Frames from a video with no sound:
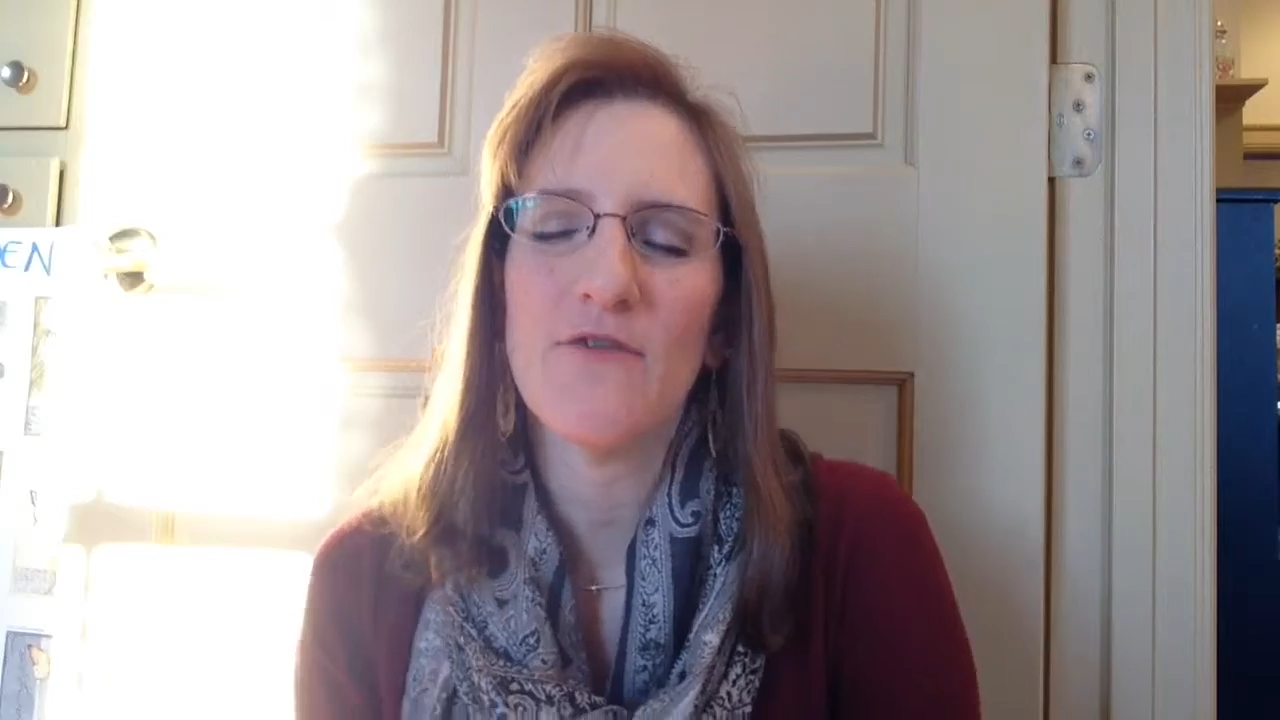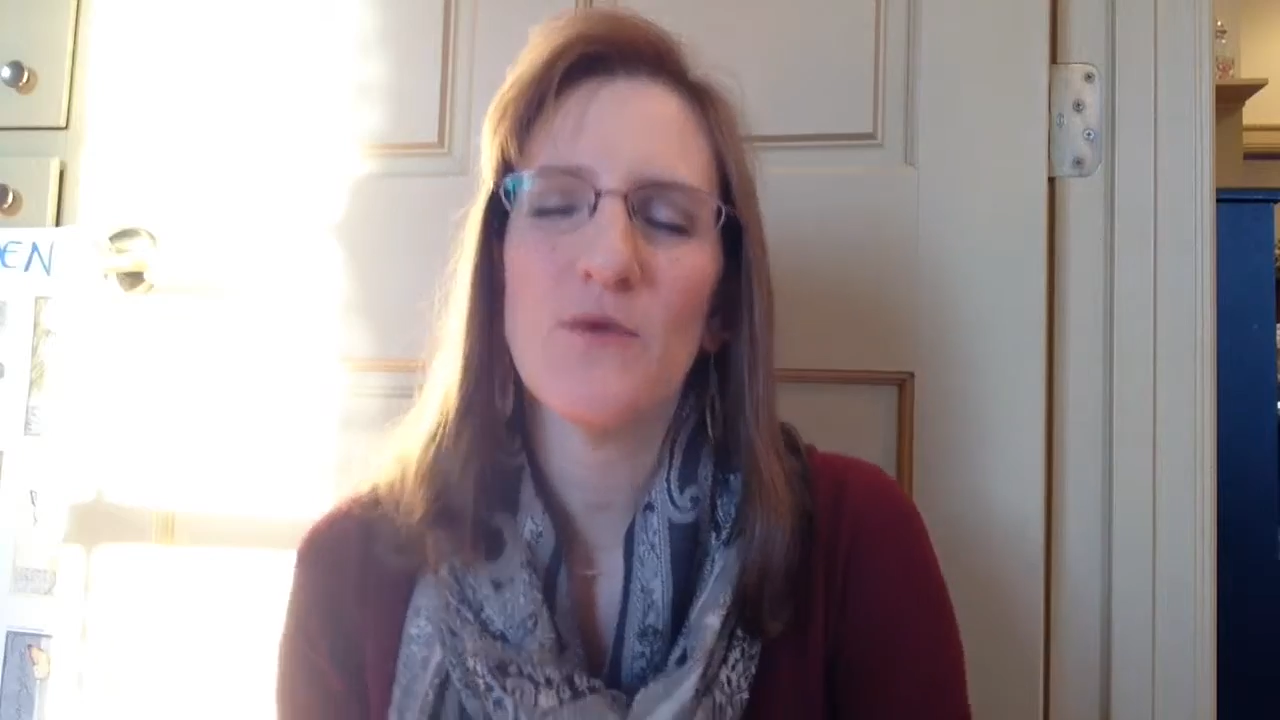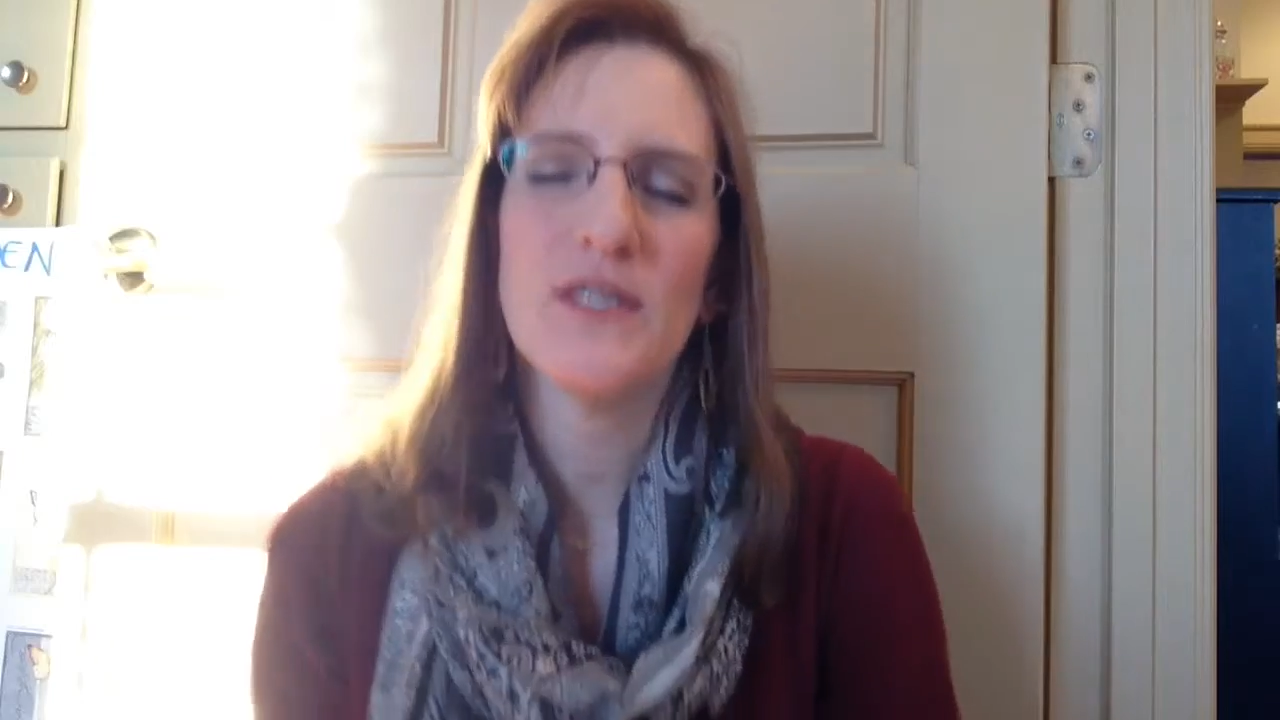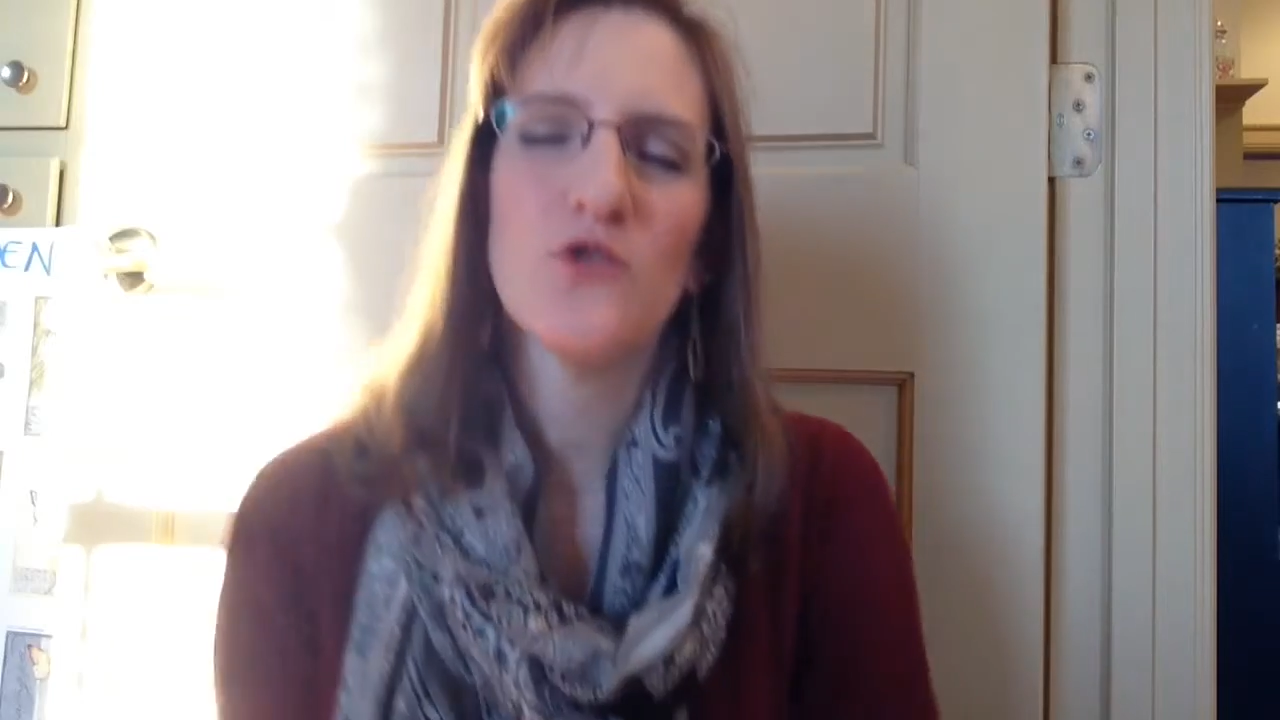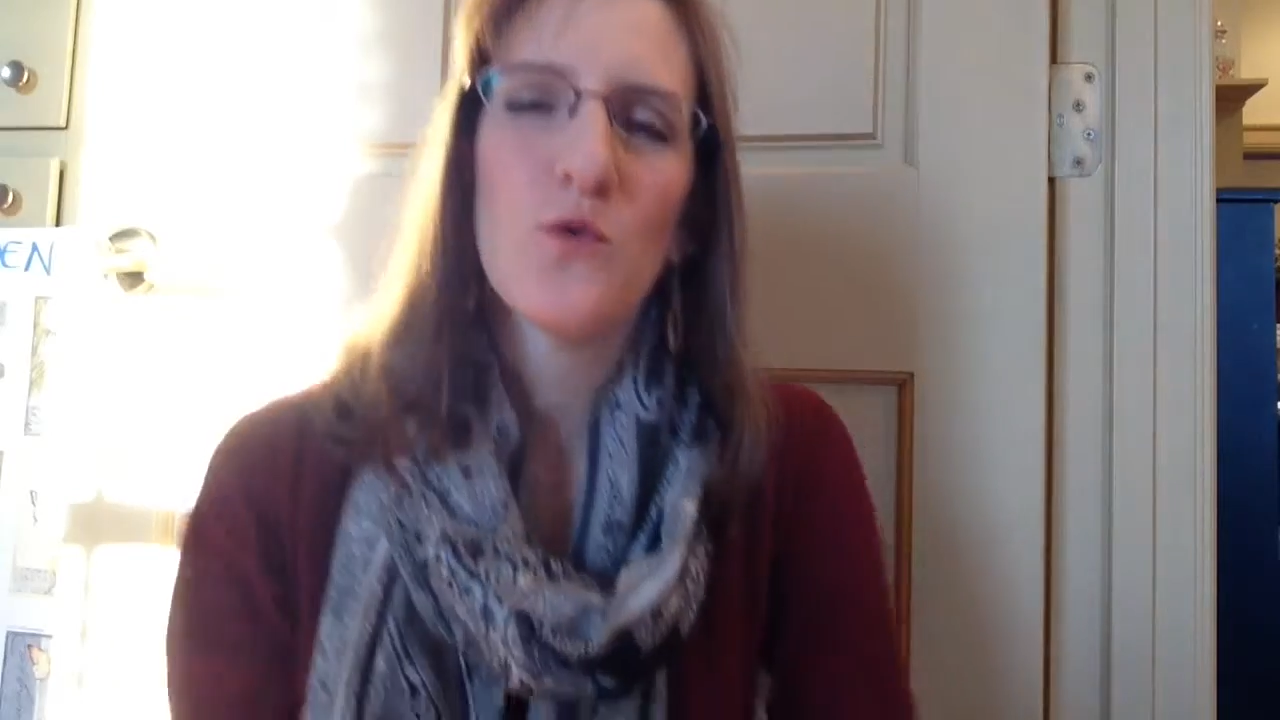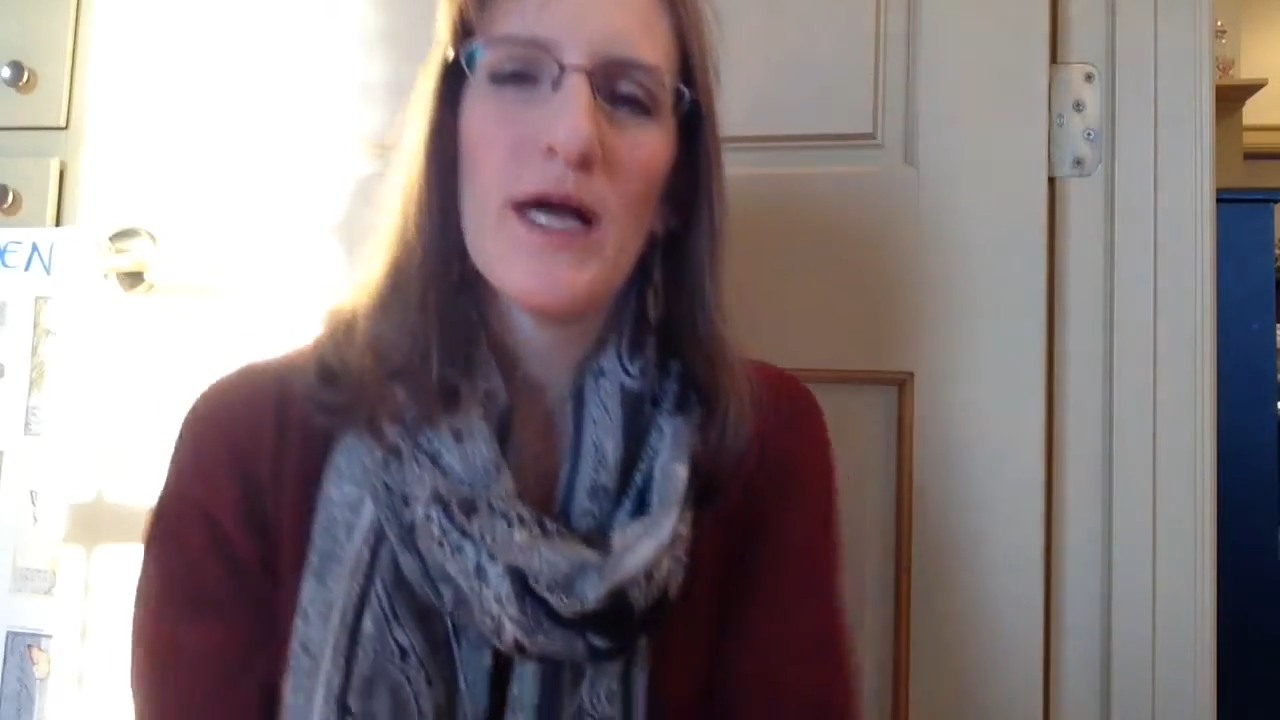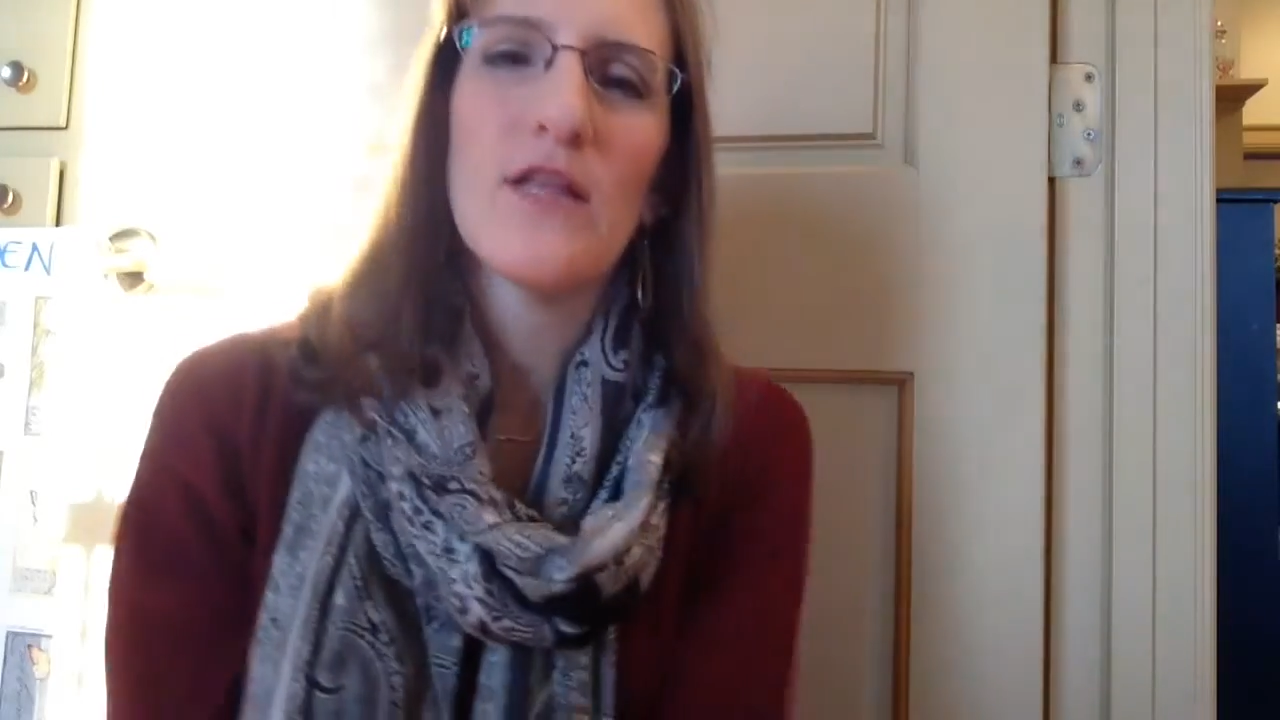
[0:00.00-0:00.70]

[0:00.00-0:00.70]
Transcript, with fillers: we dwell